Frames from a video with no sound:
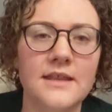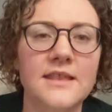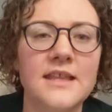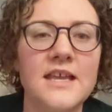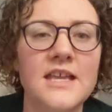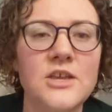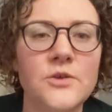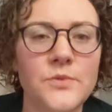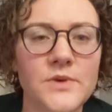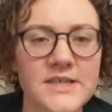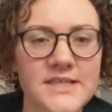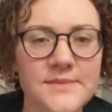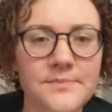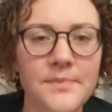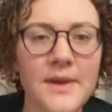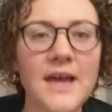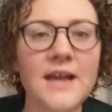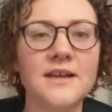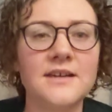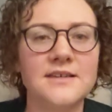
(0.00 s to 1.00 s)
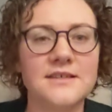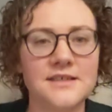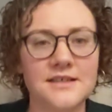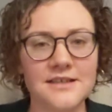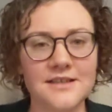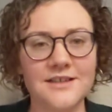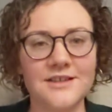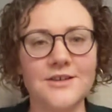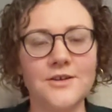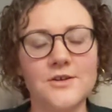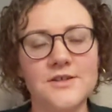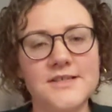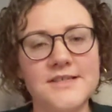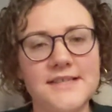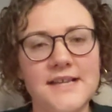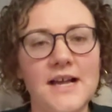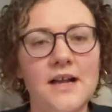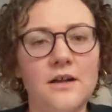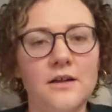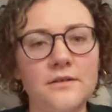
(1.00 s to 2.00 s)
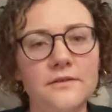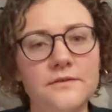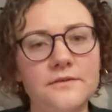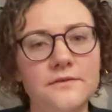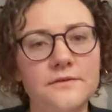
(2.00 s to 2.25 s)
That you respect yourself.